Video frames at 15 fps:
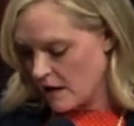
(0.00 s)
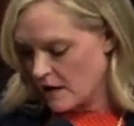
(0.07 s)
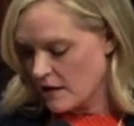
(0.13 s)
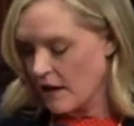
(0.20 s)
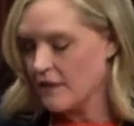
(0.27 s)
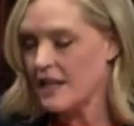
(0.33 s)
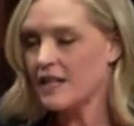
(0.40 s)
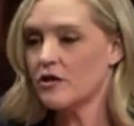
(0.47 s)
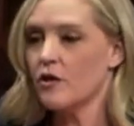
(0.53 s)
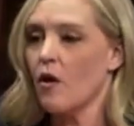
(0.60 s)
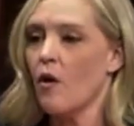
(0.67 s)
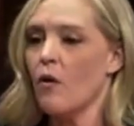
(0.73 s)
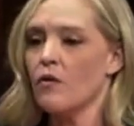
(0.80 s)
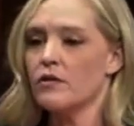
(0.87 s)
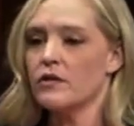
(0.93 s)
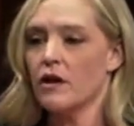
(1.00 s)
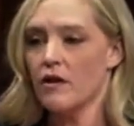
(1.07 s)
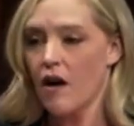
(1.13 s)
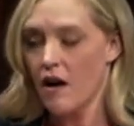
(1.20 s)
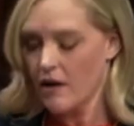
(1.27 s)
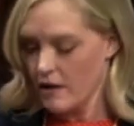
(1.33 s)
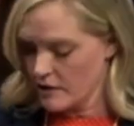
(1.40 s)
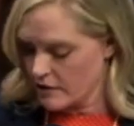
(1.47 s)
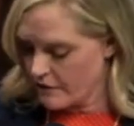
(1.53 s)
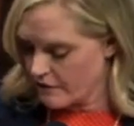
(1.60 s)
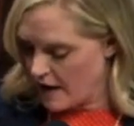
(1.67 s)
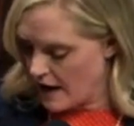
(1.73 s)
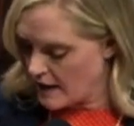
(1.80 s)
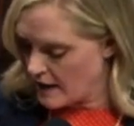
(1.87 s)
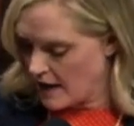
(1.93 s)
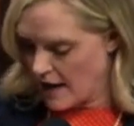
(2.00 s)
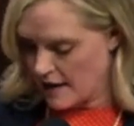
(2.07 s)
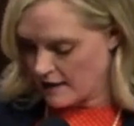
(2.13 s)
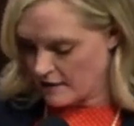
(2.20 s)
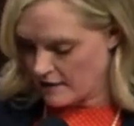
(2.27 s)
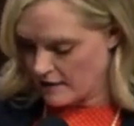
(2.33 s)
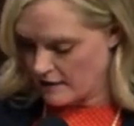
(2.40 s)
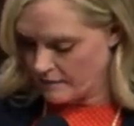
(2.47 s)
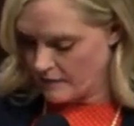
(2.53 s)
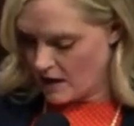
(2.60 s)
Now, these goals are hard to fight against,